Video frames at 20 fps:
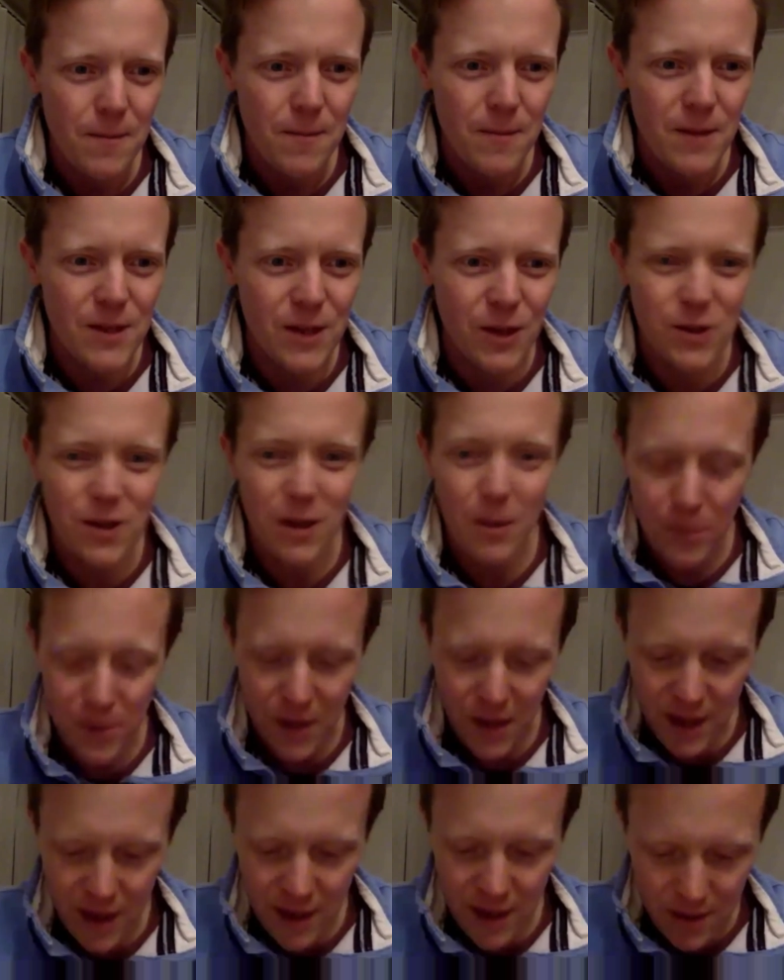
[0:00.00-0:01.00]
So
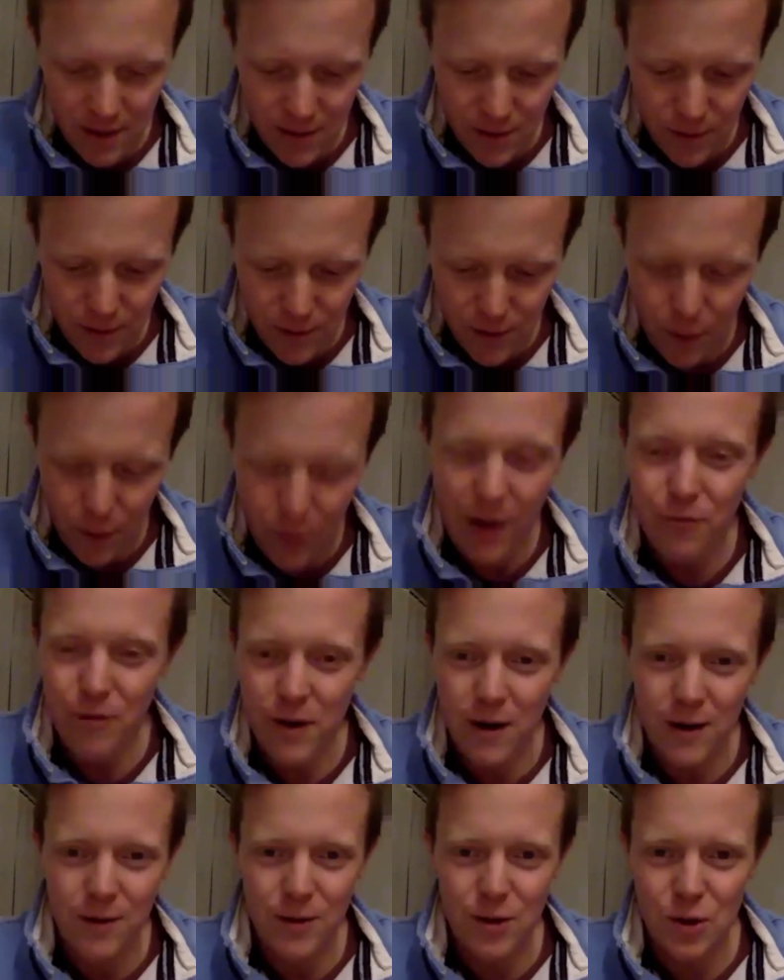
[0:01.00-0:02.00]

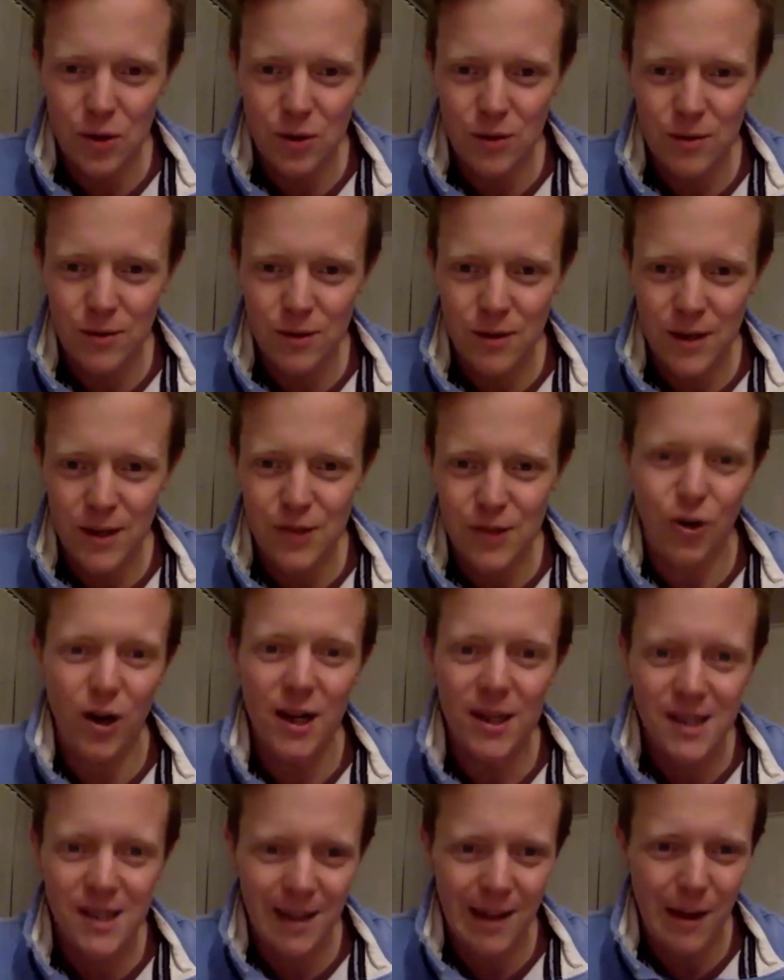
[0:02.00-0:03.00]
whoever is trying
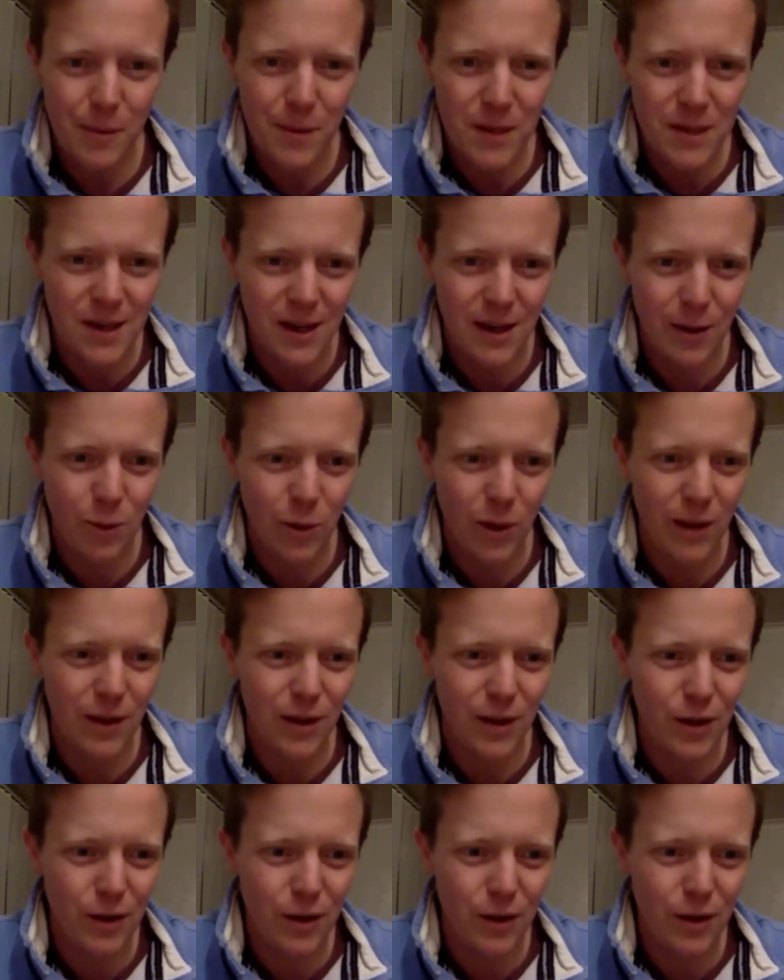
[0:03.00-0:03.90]
to climb this hill, well,